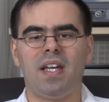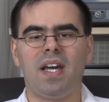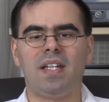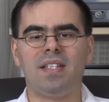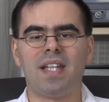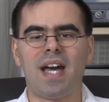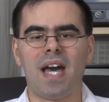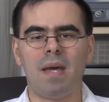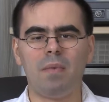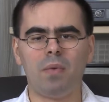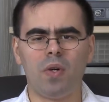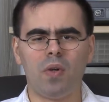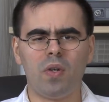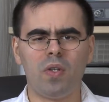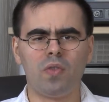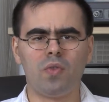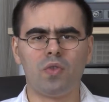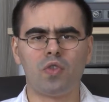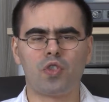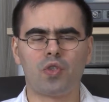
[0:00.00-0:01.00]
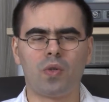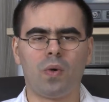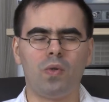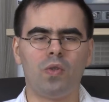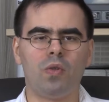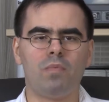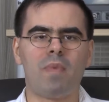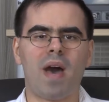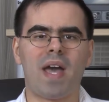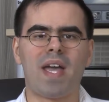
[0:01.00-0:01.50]
And I'm going to show
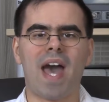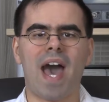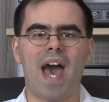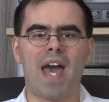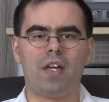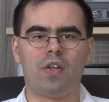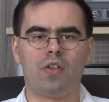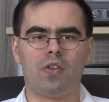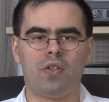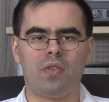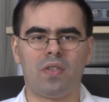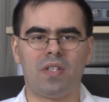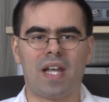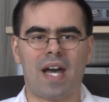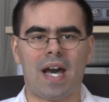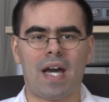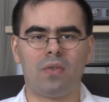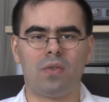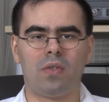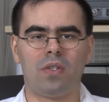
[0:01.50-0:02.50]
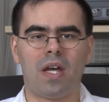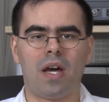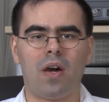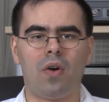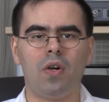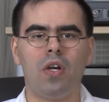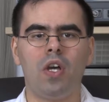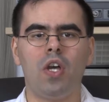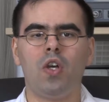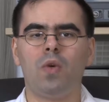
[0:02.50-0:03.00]
you my i-con Nano
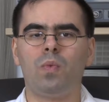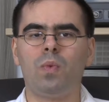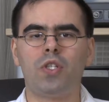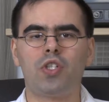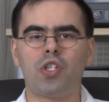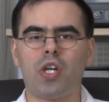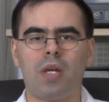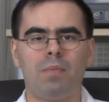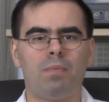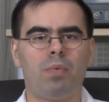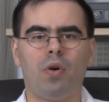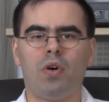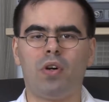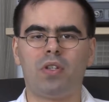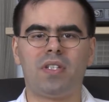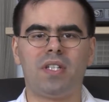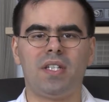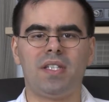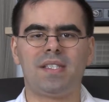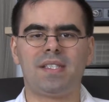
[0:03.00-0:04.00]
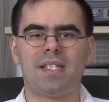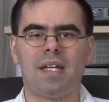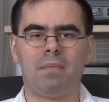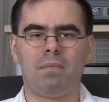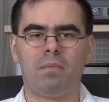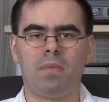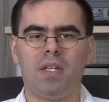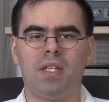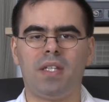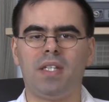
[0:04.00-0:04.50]
now, which I bought
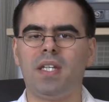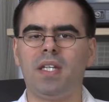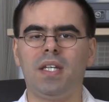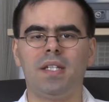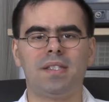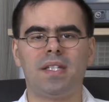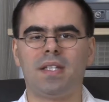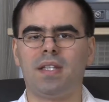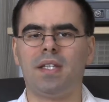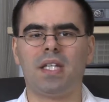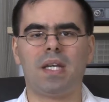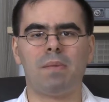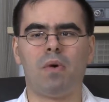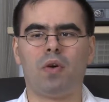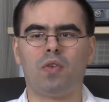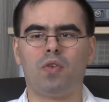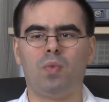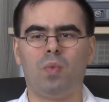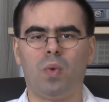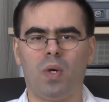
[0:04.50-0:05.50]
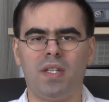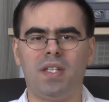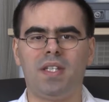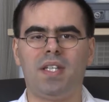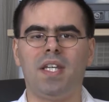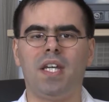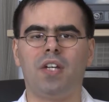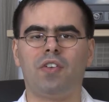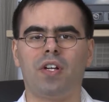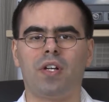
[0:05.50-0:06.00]
some years, I think about one
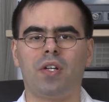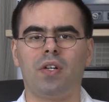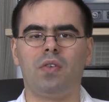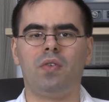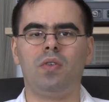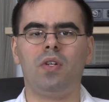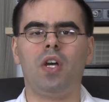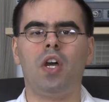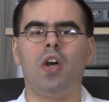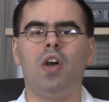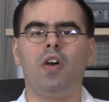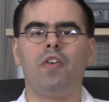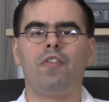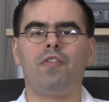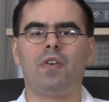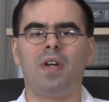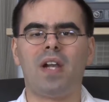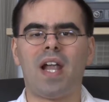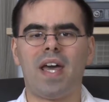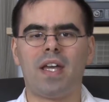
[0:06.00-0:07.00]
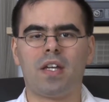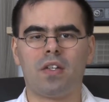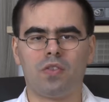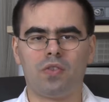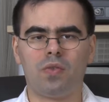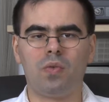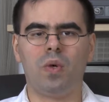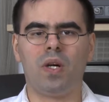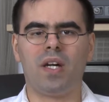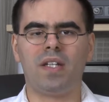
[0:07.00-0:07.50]
year ago, for like
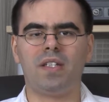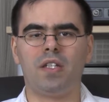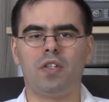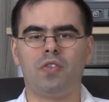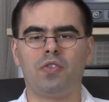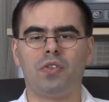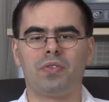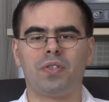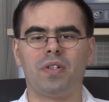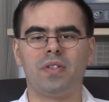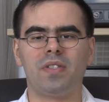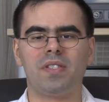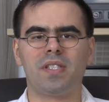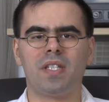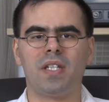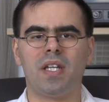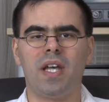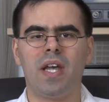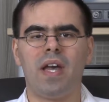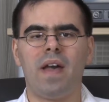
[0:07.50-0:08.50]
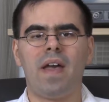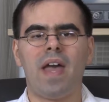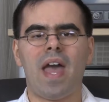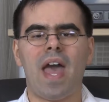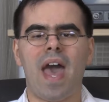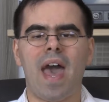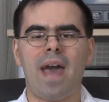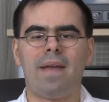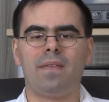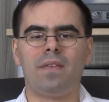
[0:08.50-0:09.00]
200 euros.
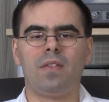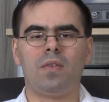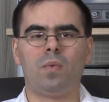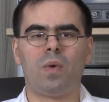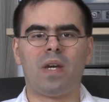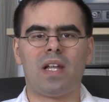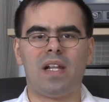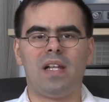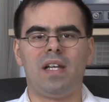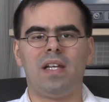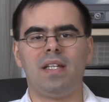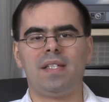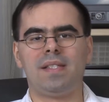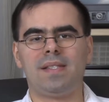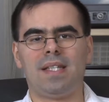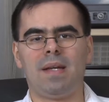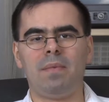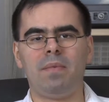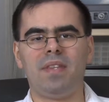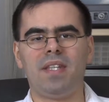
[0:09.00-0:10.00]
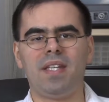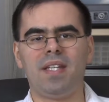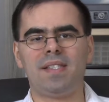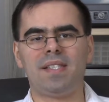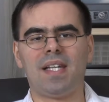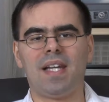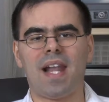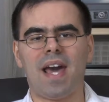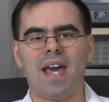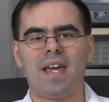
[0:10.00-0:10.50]
And well, some things
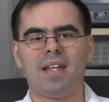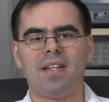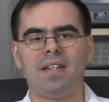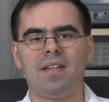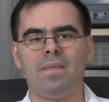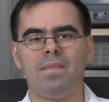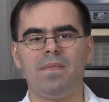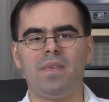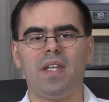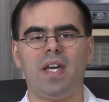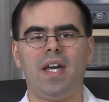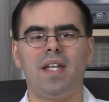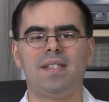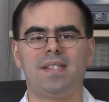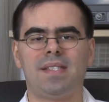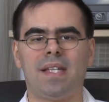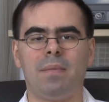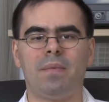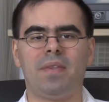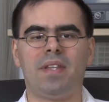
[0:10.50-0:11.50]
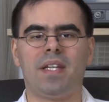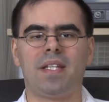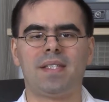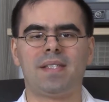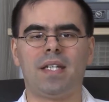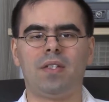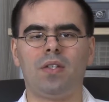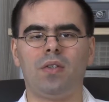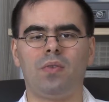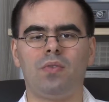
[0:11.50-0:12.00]
I like and some things
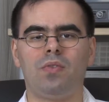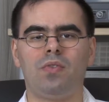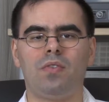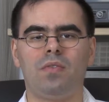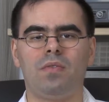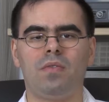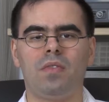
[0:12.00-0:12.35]
I don't.